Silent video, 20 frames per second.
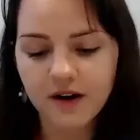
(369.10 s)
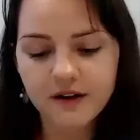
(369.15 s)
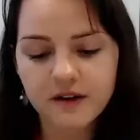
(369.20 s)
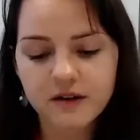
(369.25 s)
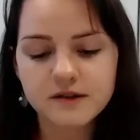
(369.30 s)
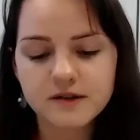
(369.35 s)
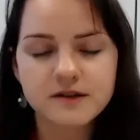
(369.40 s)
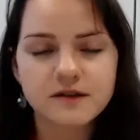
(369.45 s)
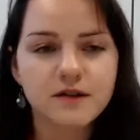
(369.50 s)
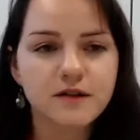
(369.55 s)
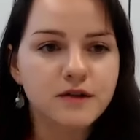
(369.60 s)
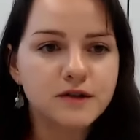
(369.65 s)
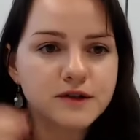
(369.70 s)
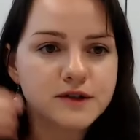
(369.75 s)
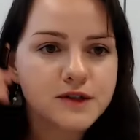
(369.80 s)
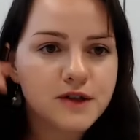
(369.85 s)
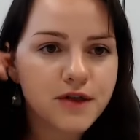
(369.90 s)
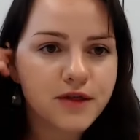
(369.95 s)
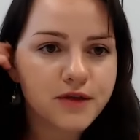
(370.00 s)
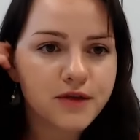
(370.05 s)
think
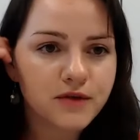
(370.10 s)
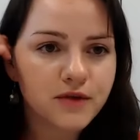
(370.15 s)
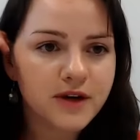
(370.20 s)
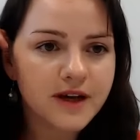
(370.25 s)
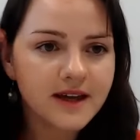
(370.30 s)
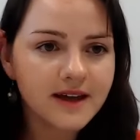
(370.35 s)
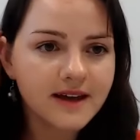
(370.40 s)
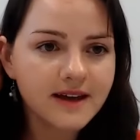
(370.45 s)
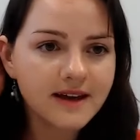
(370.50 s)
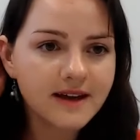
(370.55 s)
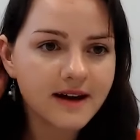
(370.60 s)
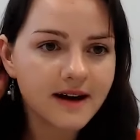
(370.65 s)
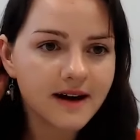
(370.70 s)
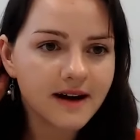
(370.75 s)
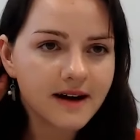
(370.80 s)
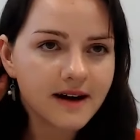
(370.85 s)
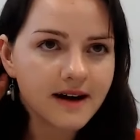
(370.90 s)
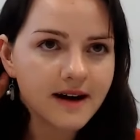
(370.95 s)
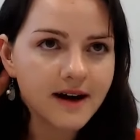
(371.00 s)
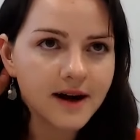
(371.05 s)
there's three
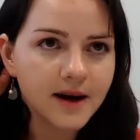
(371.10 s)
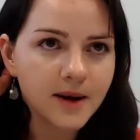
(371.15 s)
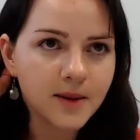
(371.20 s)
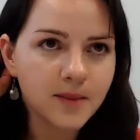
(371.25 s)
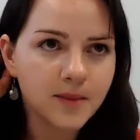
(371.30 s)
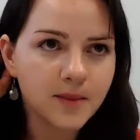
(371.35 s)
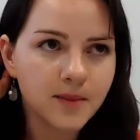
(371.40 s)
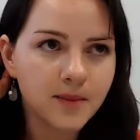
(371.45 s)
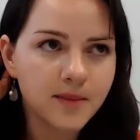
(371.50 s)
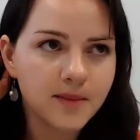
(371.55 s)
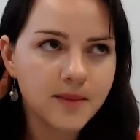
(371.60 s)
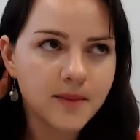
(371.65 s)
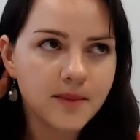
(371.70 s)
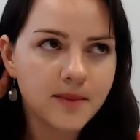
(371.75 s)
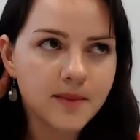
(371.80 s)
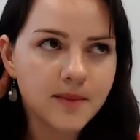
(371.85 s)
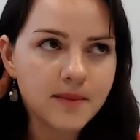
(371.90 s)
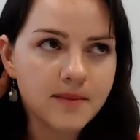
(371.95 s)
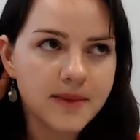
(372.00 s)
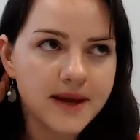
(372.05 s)

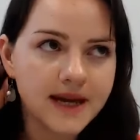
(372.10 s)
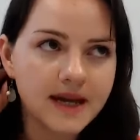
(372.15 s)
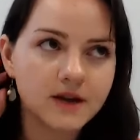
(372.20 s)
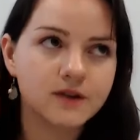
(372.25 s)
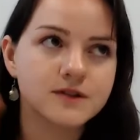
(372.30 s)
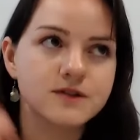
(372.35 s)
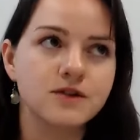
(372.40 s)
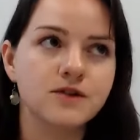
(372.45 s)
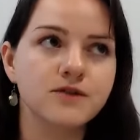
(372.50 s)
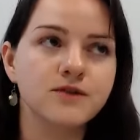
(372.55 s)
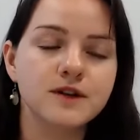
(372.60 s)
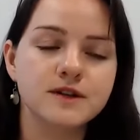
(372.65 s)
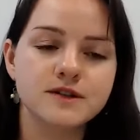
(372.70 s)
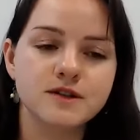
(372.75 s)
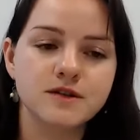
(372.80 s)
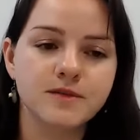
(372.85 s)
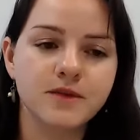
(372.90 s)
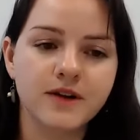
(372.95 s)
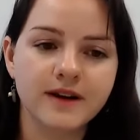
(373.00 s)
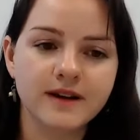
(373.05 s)
makers of
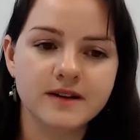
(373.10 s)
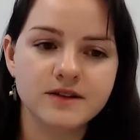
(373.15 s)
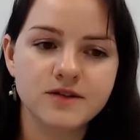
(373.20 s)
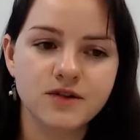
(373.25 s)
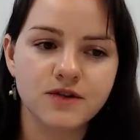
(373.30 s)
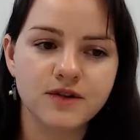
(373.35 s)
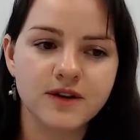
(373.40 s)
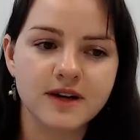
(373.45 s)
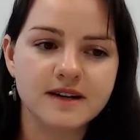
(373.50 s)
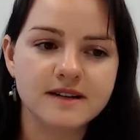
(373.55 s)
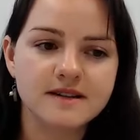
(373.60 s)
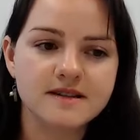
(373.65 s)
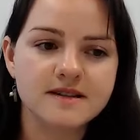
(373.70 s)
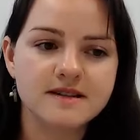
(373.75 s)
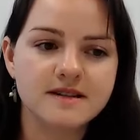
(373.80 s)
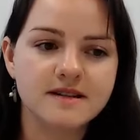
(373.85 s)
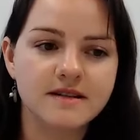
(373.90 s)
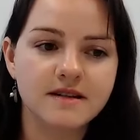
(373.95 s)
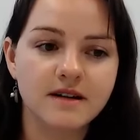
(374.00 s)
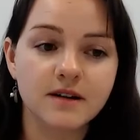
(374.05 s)
consumer electronics
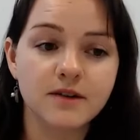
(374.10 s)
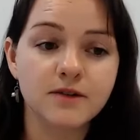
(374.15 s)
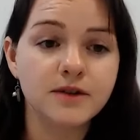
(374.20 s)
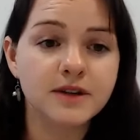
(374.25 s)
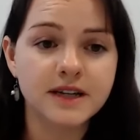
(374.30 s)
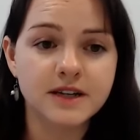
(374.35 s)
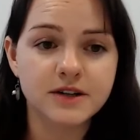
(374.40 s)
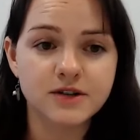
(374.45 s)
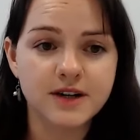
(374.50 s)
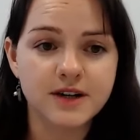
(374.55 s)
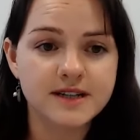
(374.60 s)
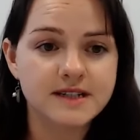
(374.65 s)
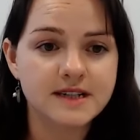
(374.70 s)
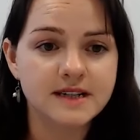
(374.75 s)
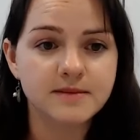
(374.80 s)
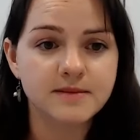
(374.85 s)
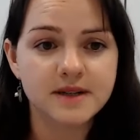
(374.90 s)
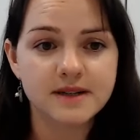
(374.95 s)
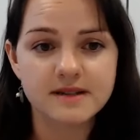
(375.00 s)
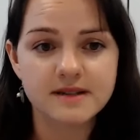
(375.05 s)
that are really interesting
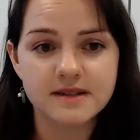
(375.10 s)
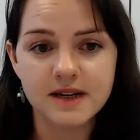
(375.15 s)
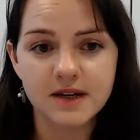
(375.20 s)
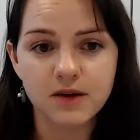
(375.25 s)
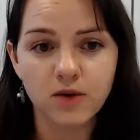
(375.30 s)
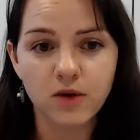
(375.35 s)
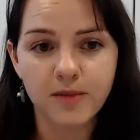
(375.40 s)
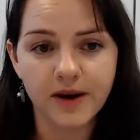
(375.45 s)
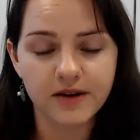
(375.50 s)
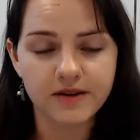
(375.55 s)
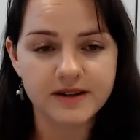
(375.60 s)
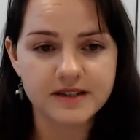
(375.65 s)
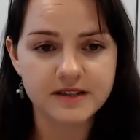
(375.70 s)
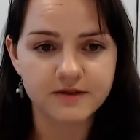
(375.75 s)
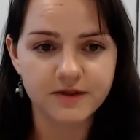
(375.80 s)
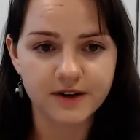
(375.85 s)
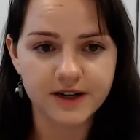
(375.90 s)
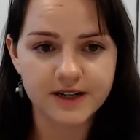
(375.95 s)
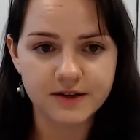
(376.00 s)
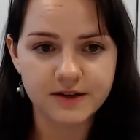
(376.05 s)
because they go about this in
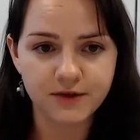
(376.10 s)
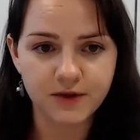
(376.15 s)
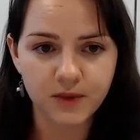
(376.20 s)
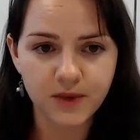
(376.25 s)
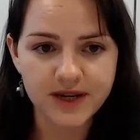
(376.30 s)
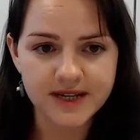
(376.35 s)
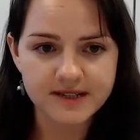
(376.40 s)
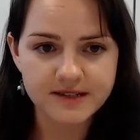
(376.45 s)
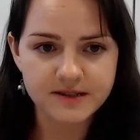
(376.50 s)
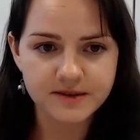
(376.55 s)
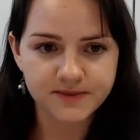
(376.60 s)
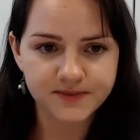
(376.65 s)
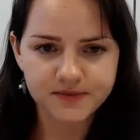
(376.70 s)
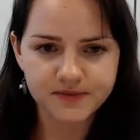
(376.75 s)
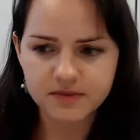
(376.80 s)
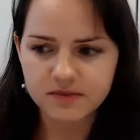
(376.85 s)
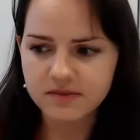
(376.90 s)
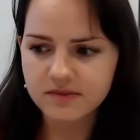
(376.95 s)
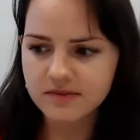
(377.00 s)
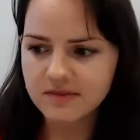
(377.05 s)
very different ways.
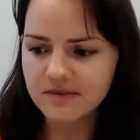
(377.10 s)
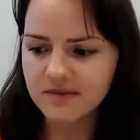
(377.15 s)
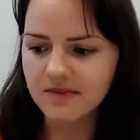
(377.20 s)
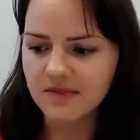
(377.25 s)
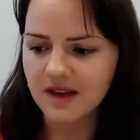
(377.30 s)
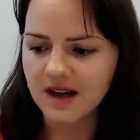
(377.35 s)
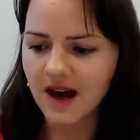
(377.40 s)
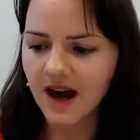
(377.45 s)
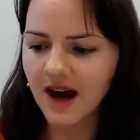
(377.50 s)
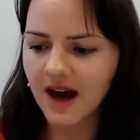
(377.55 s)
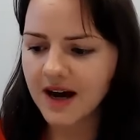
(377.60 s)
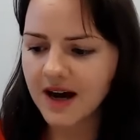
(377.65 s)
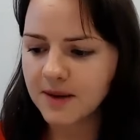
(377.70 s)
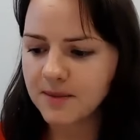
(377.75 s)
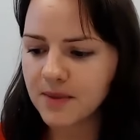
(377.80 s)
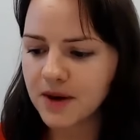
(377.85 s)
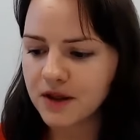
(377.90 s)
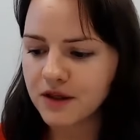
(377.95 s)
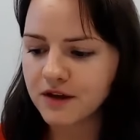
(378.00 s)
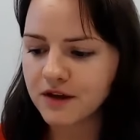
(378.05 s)

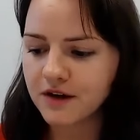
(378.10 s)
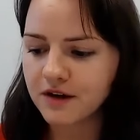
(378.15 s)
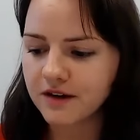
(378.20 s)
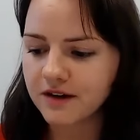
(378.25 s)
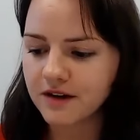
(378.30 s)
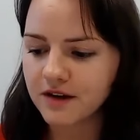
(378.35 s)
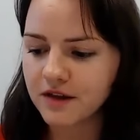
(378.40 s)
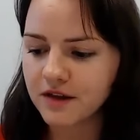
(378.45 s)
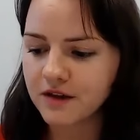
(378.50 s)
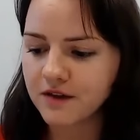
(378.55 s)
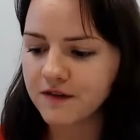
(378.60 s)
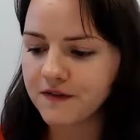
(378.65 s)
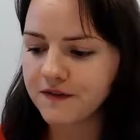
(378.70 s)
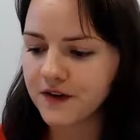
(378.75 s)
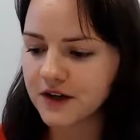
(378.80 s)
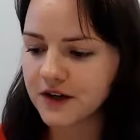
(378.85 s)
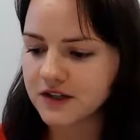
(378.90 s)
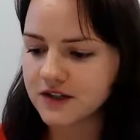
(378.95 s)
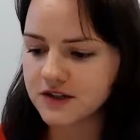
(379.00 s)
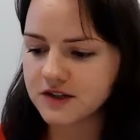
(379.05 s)
The
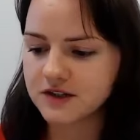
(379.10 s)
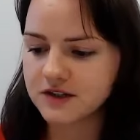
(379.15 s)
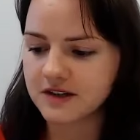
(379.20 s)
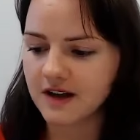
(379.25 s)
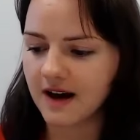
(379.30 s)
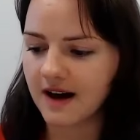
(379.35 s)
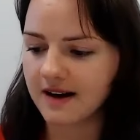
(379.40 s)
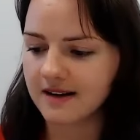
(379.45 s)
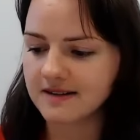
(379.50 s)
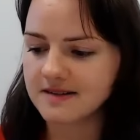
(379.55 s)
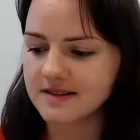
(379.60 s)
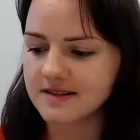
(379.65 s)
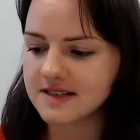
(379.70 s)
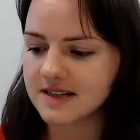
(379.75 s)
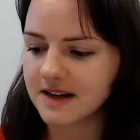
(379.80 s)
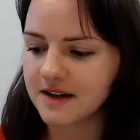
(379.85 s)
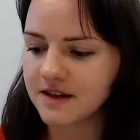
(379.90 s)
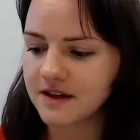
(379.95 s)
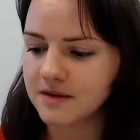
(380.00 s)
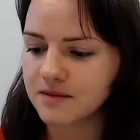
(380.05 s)
first, and
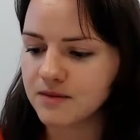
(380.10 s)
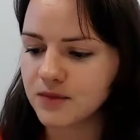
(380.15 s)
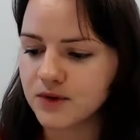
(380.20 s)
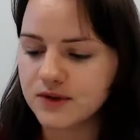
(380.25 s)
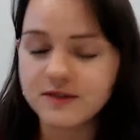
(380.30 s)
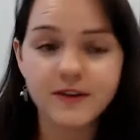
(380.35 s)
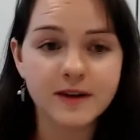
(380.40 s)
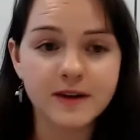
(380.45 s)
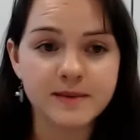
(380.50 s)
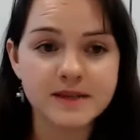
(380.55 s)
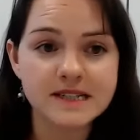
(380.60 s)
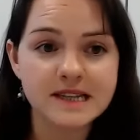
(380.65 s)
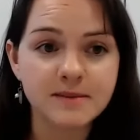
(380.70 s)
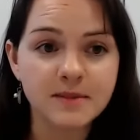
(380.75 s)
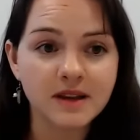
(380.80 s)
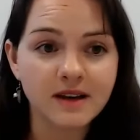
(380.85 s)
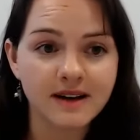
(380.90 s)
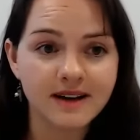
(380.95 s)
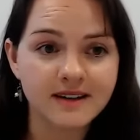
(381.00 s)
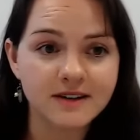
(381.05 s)
I think most famously
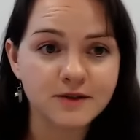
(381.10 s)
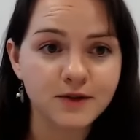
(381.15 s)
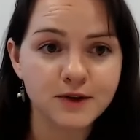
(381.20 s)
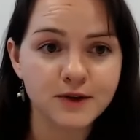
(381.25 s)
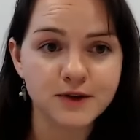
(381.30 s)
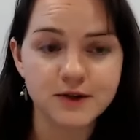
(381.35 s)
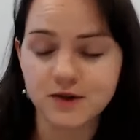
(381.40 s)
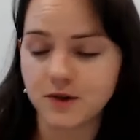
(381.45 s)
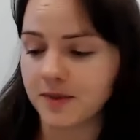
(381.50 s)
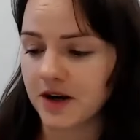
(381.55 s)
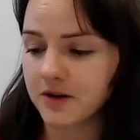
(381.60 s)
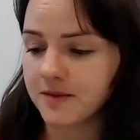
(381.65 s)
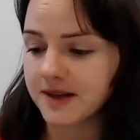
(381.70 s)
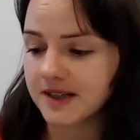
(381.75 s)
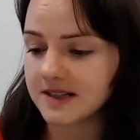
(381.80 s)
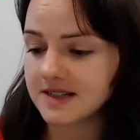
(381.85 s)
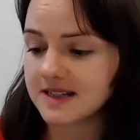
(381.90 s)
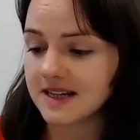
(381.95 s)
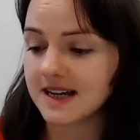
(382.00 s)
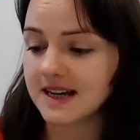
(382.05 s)
maligned for its
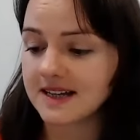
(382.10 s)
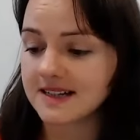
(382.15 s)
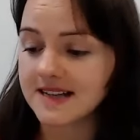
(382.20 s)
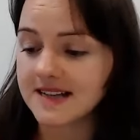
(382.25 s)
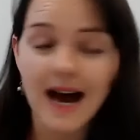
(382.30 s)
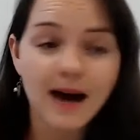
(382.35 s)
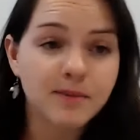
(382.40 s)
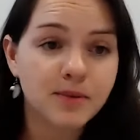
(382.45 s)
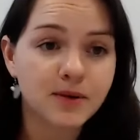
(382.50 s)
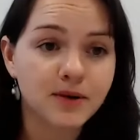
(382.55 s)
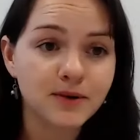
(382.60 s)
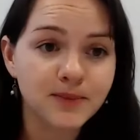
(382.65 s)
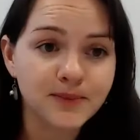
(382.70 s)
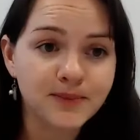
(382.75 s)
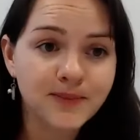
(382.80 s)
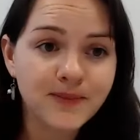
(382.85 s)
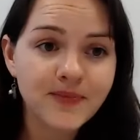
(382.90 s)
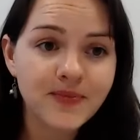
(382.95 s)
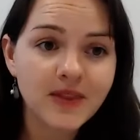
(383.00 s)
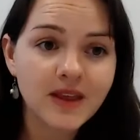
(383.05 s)
repairability, is Apple,
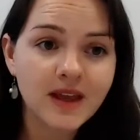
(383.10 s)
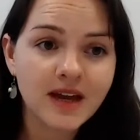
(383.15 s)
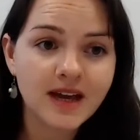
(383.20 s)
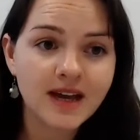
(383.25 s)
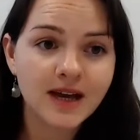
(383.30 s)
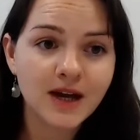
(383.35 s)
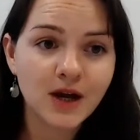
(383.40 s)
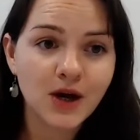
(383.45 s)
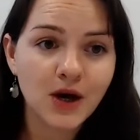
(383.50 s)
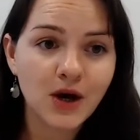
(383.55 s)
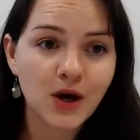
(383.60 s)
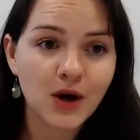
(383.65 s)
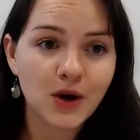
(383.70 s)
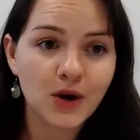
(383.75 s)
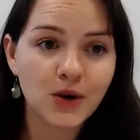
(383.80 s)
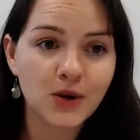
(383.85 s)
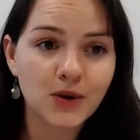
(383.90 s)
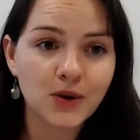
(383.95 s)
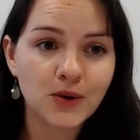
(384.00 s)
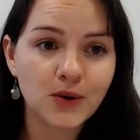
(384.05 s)

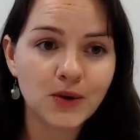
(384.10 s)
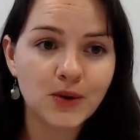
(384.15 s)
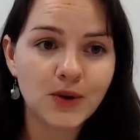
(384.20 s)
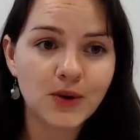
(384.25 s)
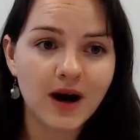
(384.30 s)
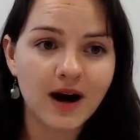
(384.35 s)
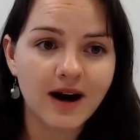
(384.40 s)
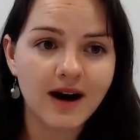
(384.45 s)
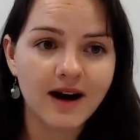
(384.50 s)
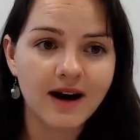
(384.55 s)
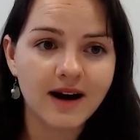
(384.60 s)
who